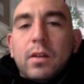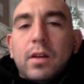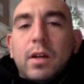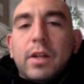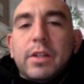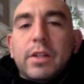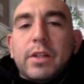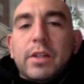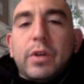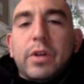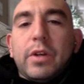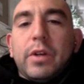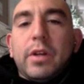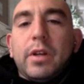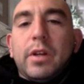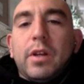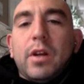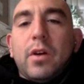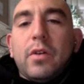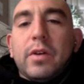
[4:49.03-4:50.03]
I just want you to
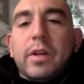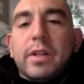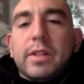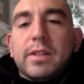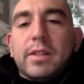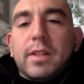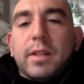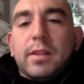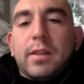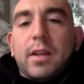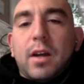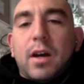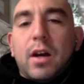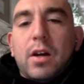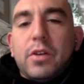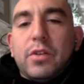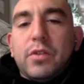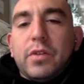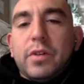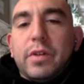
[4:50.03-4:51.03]
notice that the
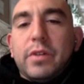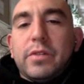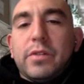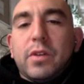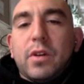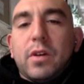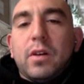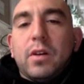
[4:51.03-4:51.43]
hundreds